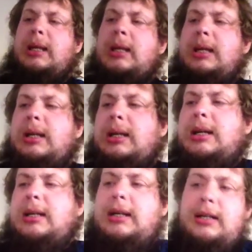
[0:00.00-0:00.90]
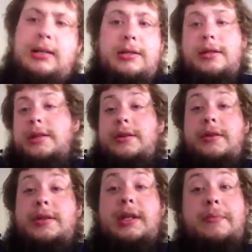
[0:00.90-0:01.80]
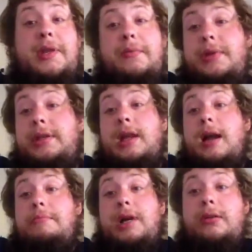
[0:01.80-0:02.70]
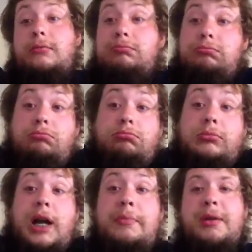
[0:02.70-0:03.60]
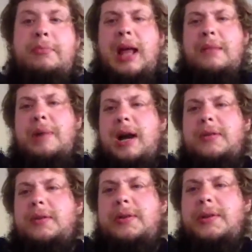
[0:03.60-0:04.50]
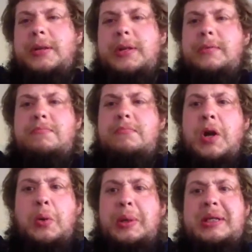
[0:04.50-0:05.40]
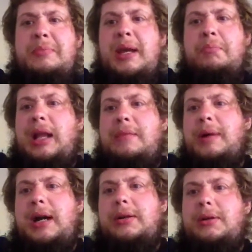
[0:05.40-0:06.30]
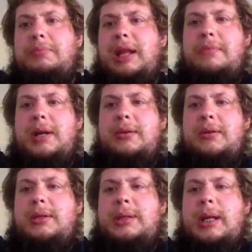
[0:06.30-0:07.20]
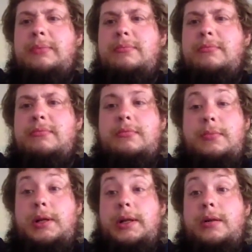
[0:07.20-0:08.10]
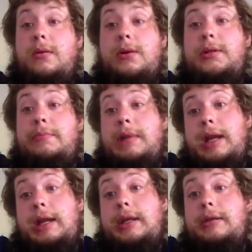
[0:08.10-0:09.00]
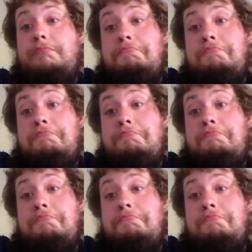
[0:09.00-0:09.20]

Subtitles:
You can do the same thing with 9mm. I mean, black powder, you can always make black powder. Black powder is not really hard to make.